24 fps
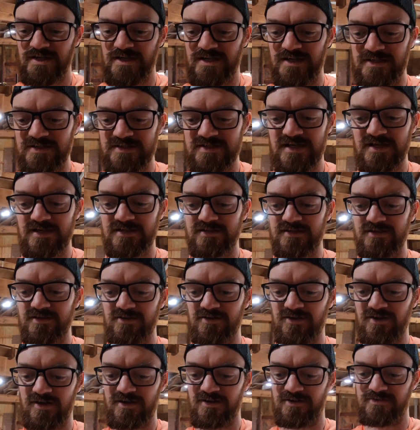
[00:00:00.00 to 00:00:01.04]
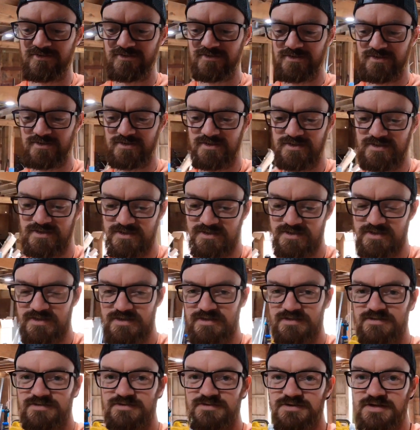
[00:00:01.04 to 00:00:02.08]
and take the gear out
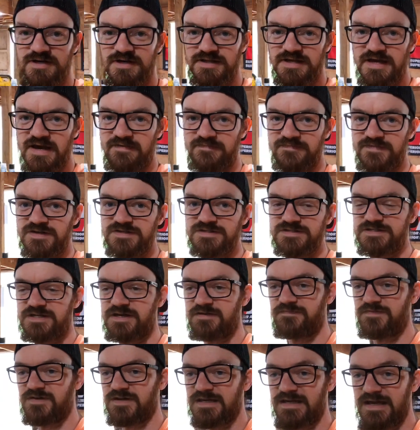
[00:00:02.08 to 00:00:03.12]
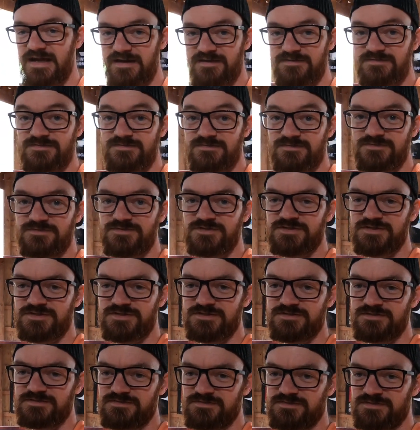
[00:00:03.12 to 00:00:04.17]
and do all that fun stuff again,
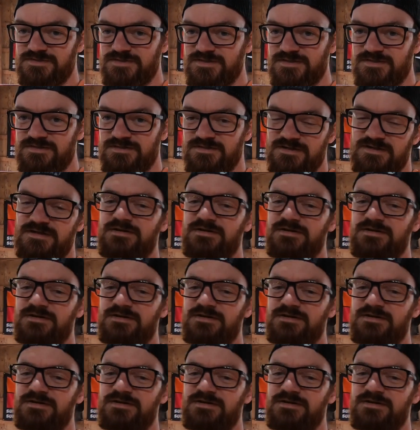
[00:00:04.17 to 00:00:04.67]
which was